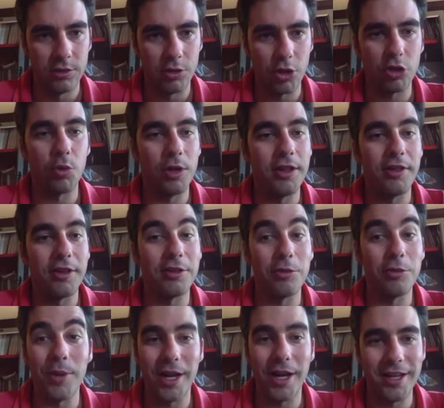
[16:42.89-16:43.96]
not releasing
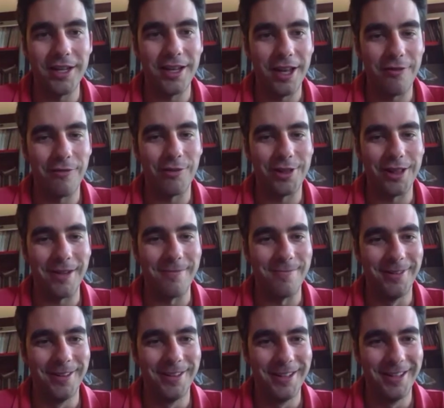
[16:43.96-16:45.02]
too many every
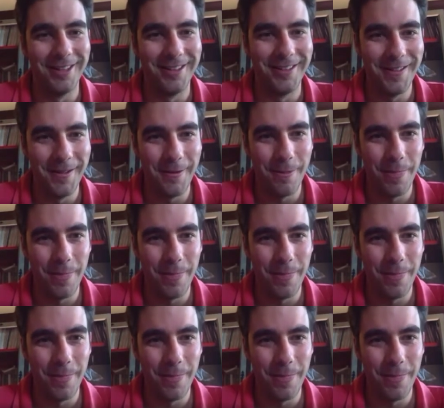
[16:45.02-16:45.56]
time.